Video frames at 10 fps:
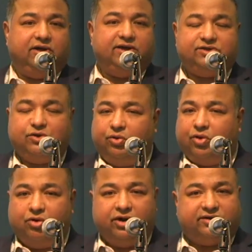is no
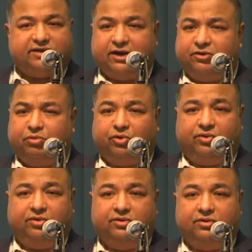longer a
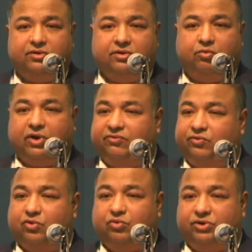tenable way
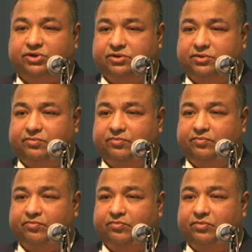forward.
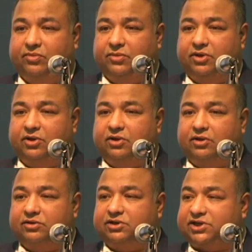
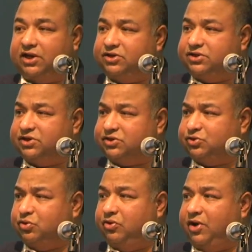The challenges are
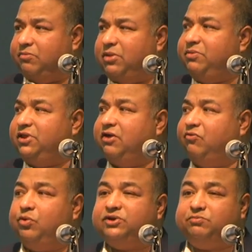so great. Maybe they
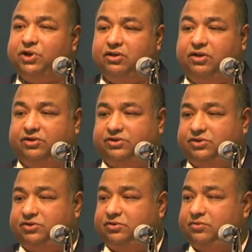have always been
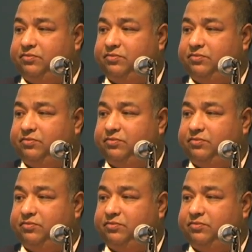thus.